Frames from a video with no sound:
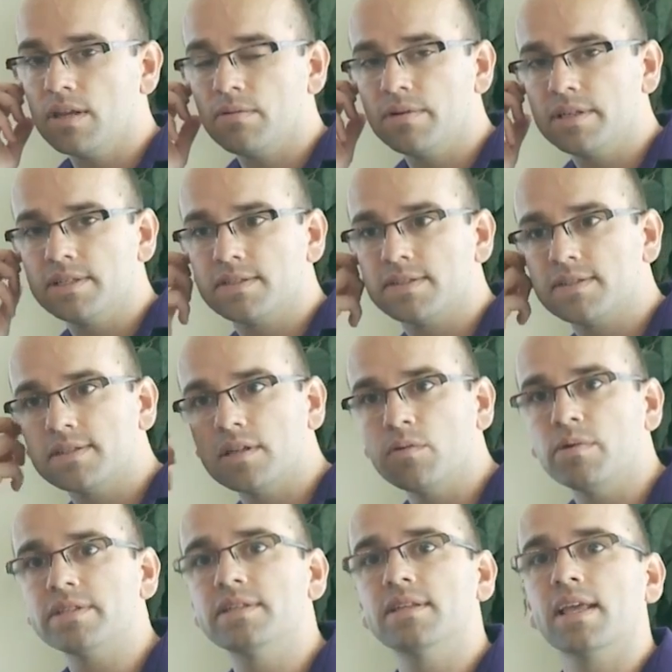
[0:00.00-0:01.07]
there
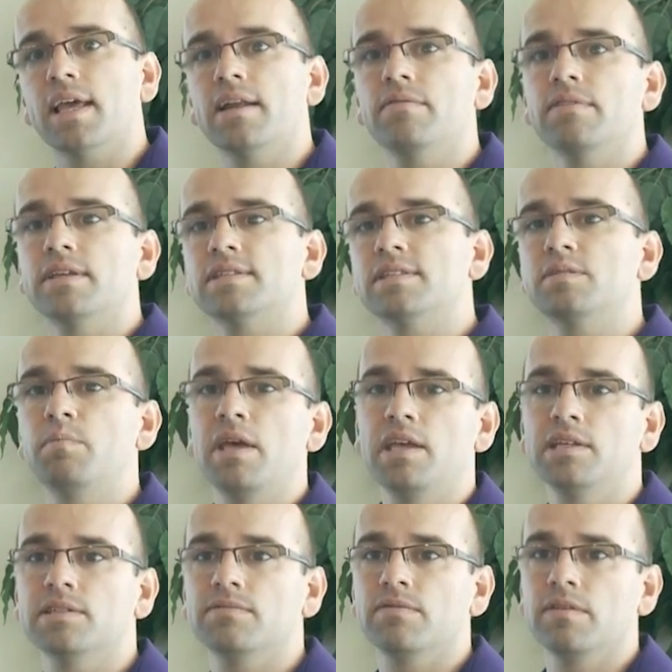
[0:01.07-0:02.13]
wasn't kind of the
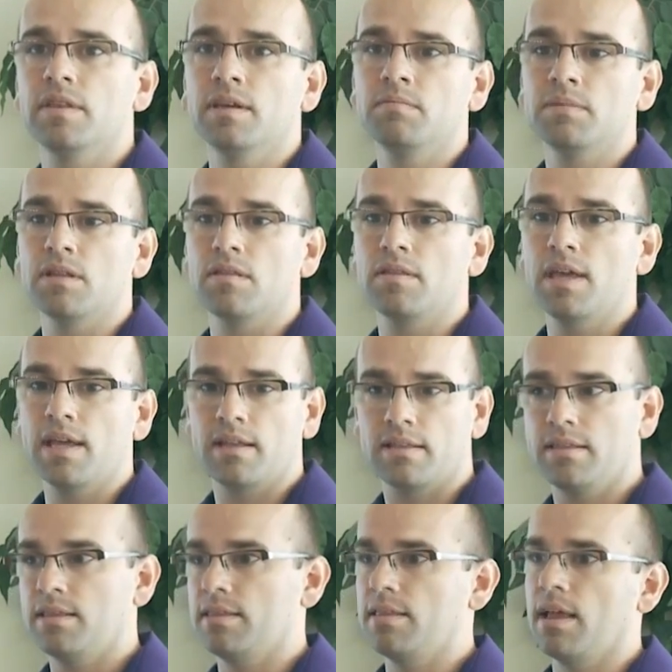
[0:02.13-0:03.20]
space for them to think
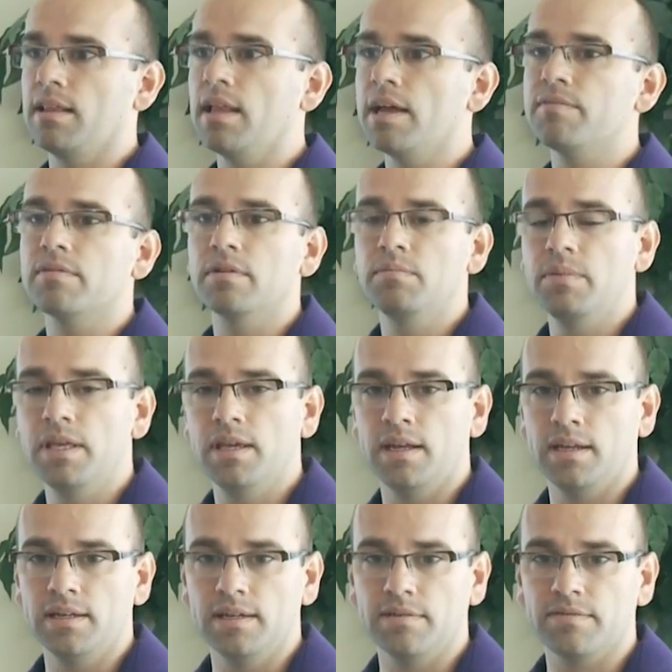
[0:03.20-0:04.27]
that life could be
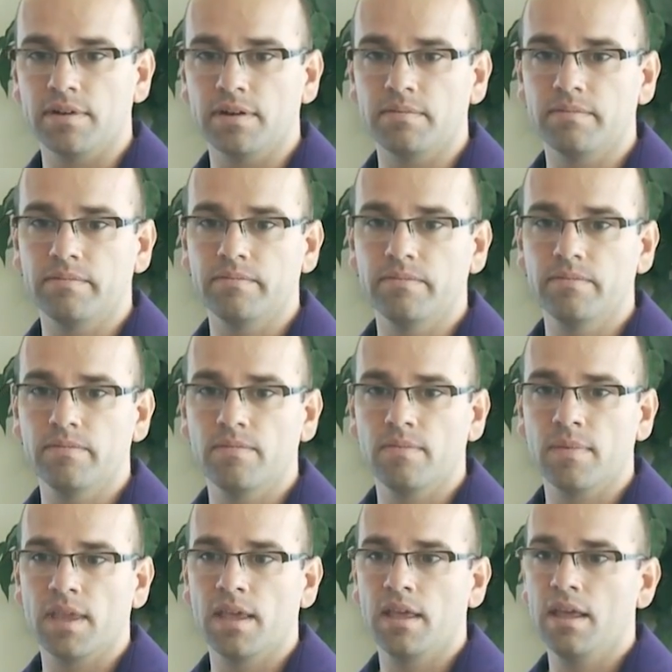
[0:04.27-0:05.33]
any different.
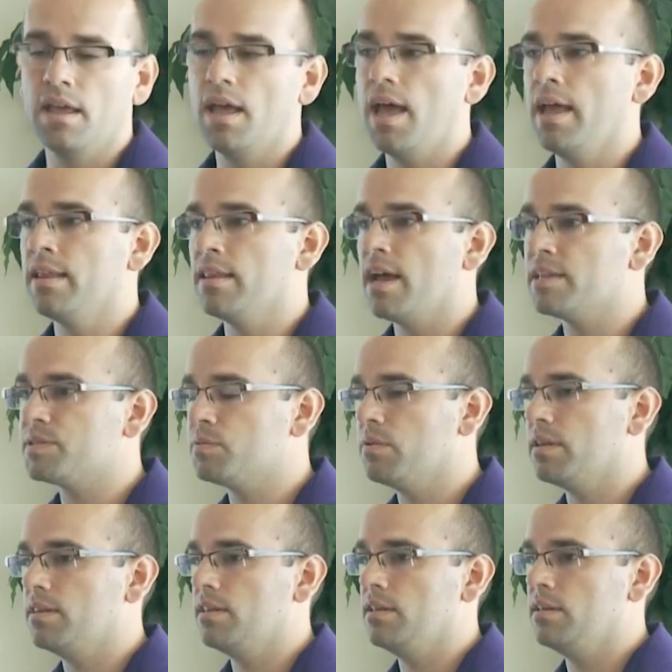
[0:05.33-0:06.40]
And that's
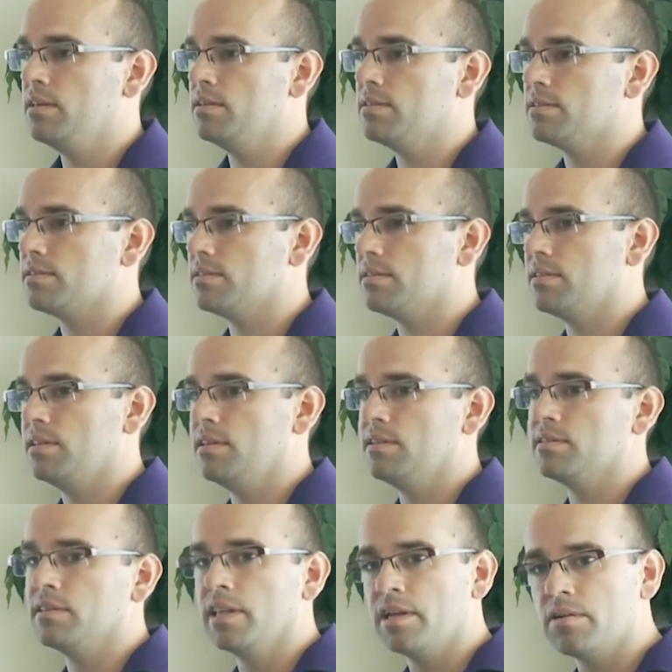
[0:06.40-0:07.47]
what these
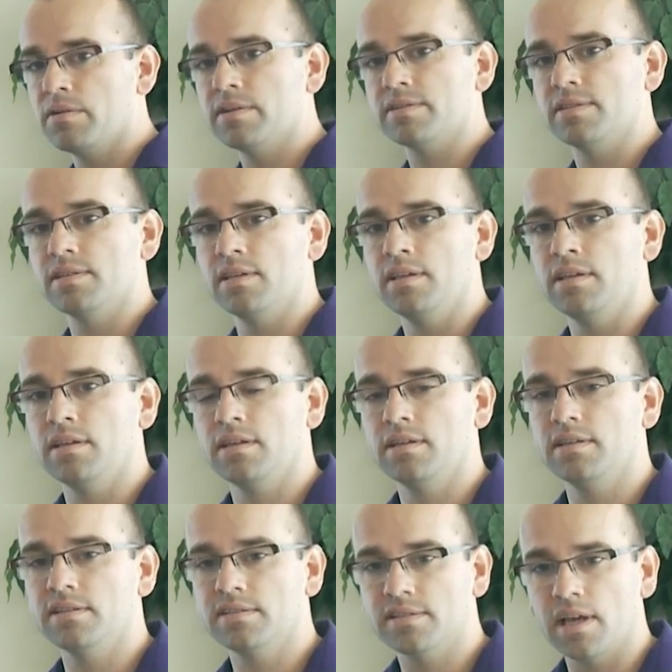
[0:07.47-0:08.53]
literacy
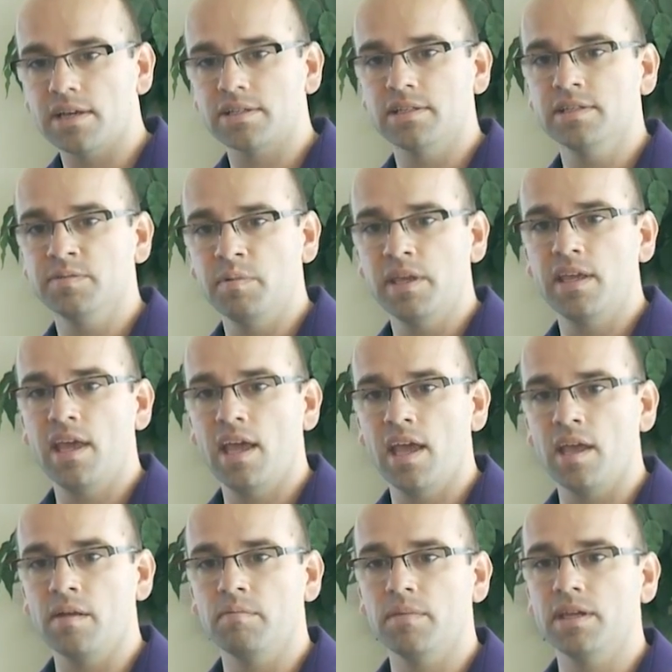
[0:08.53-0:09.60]
sessions
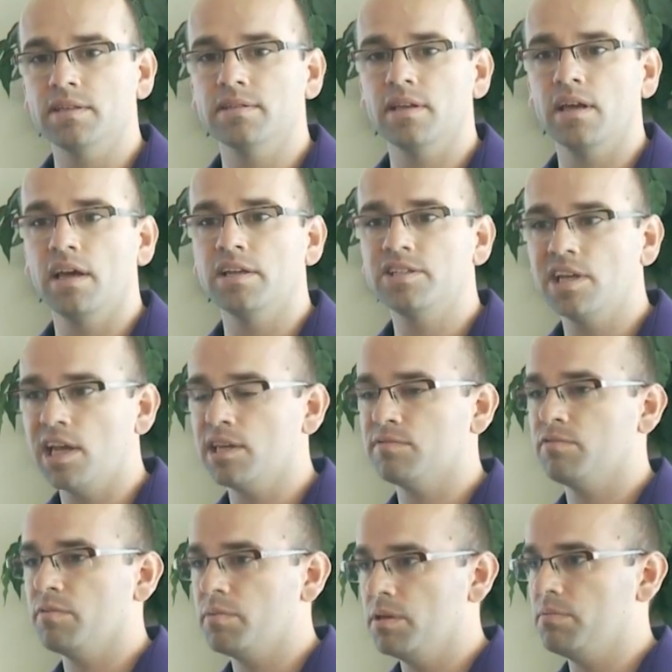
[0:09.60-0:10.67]
became, is a chance
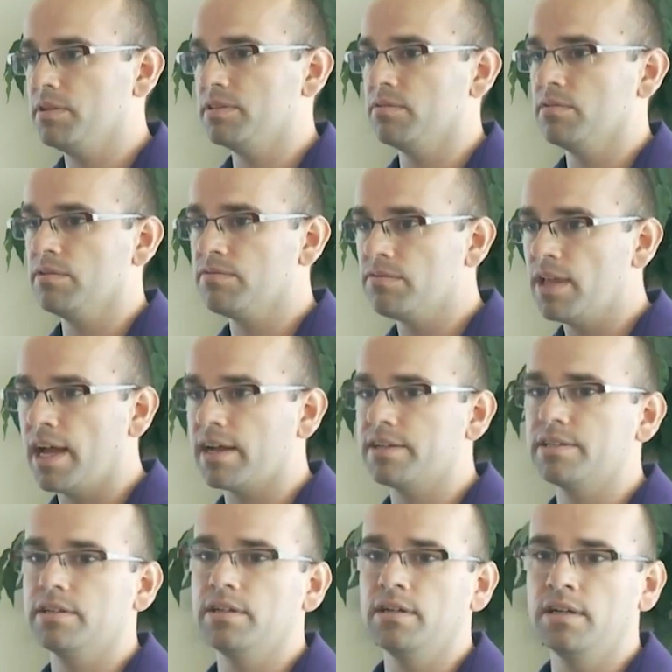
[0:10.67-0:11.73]
for people to
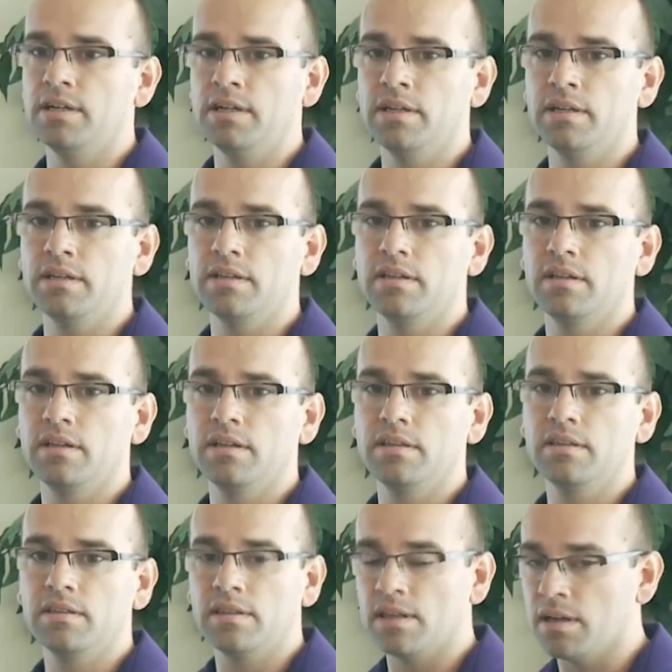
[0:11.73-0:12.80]
reflect on
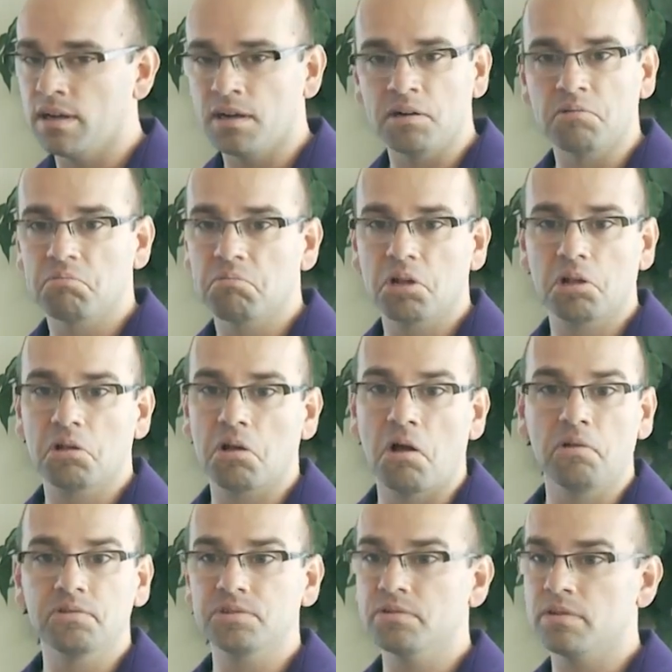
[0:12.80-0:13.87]
their
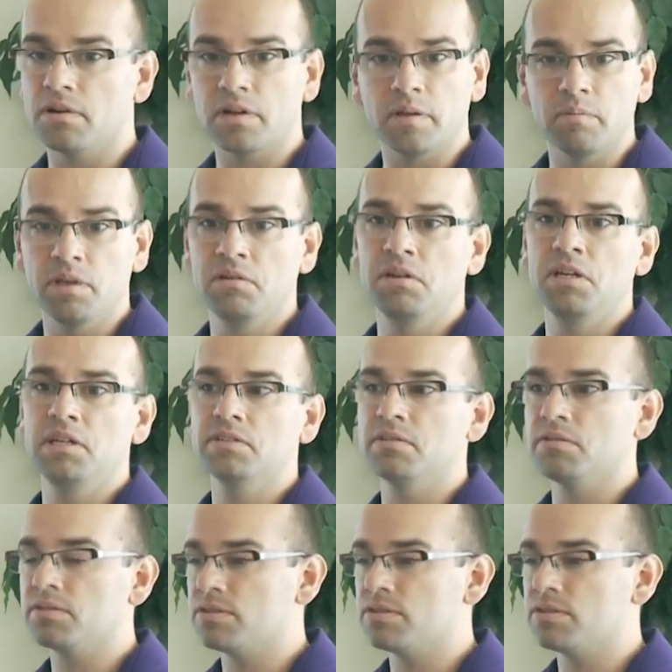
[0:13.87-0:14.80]
culture, their communities, their